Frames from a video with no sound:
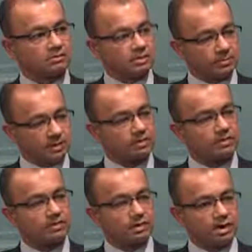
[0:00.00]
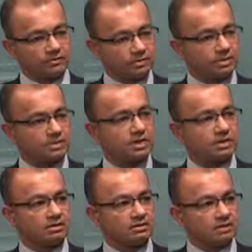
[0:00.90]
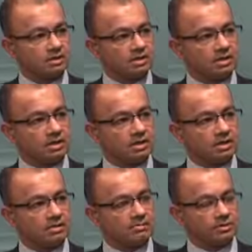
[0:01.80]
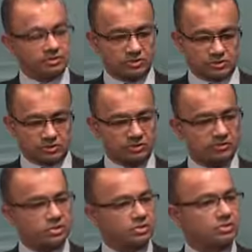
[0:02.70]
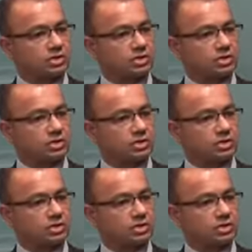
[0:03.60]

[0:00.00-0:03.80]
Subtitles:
people look after their skin because just the